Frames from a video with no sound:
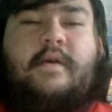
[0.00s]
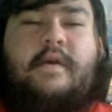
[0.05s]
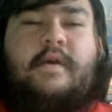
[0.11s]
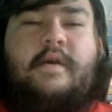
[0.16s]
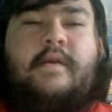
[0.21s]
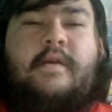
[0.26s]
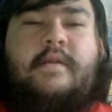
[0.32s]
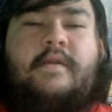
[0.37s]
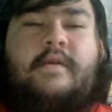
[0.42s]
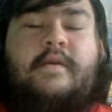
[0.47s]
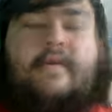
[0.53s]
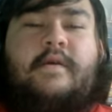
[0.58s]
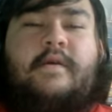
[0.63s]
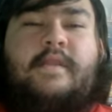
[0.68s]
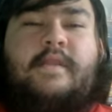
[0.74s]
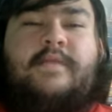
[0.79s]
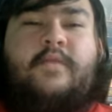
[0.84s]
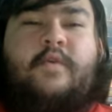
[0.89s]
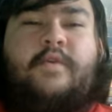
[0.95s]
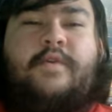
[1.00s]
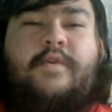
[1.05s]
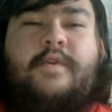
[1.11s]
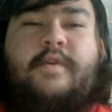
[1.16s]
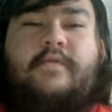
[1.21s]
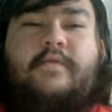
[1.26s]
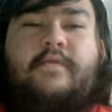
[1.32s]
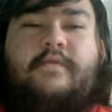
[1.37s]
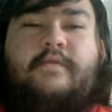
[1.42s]
And it's important to
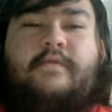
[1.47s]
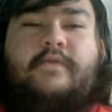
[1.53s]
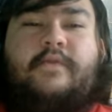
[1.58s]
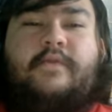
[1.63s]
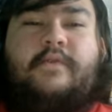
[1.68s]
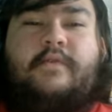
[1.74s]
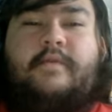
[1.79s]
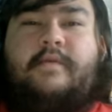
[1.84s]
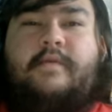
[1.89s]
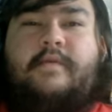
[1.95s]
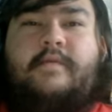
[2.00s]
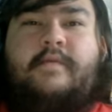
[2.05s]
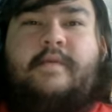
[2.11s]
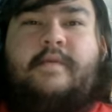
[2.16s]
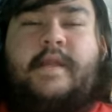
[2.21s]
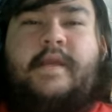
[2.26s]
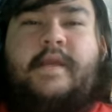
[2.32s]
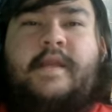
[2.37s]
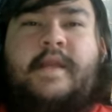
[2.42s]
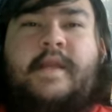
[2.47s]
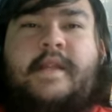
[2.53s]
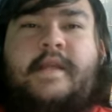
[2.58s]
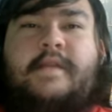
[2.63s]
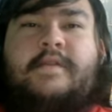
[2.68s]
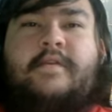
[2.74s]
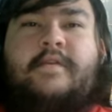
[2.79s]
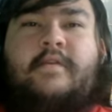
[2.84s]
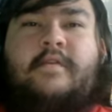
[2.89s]
note for any
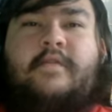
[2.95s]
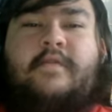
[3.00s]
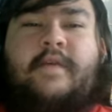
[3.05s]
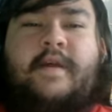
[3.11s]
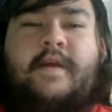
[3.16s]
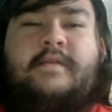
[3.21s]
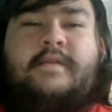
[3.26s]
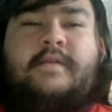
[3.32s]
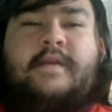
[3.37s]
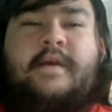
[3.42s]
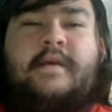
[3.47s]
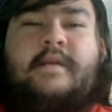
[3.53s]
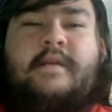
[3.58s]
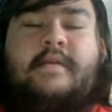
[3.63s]
Canadian soccer fans that